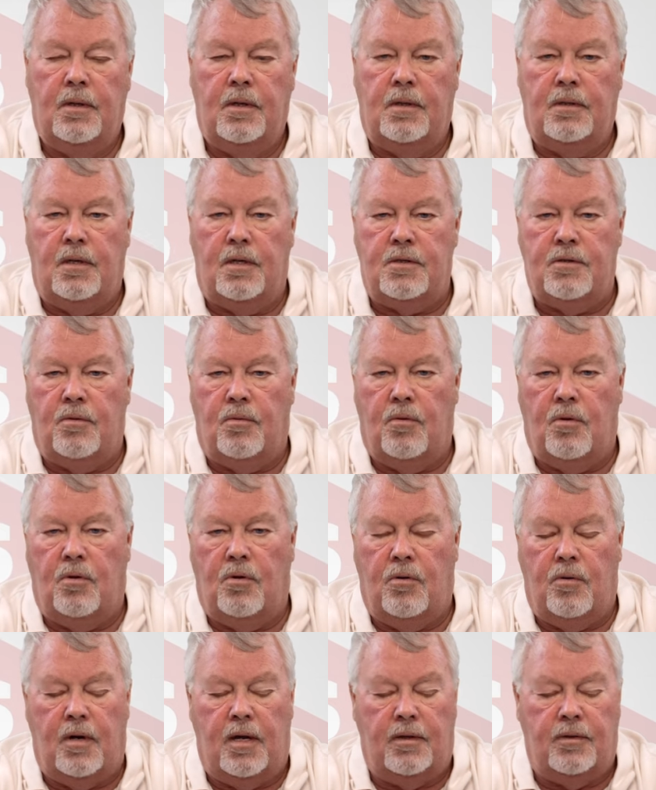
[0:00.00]
it doesn't roll
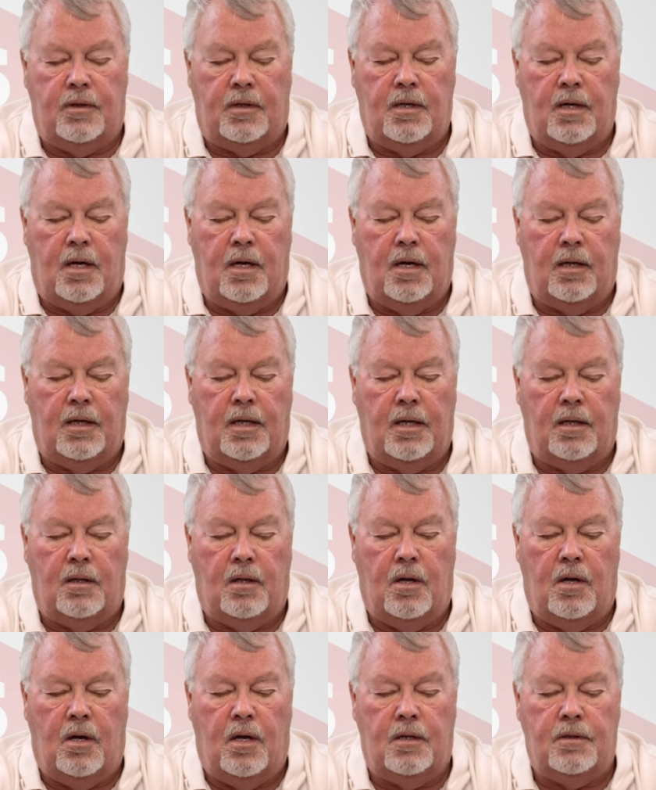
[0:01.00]
around the car and get
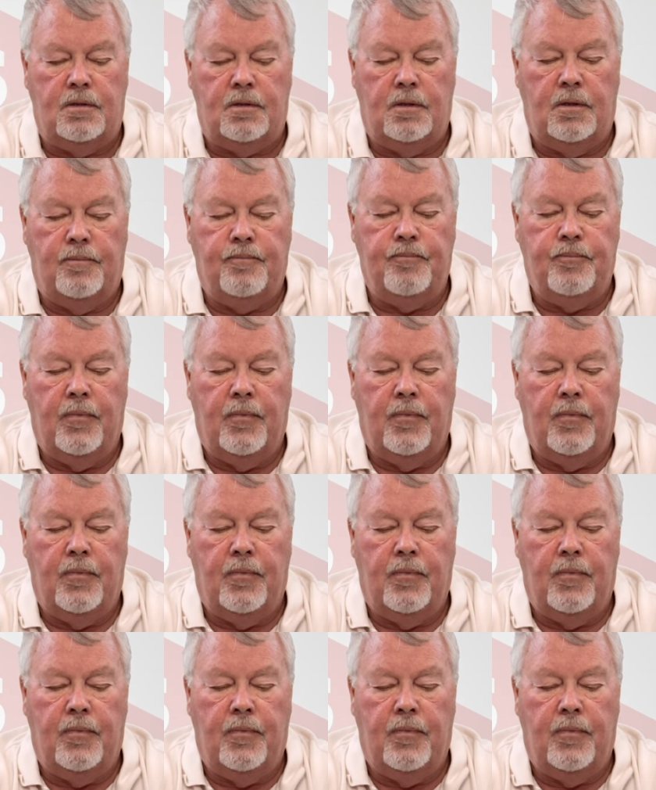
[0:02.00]
lost.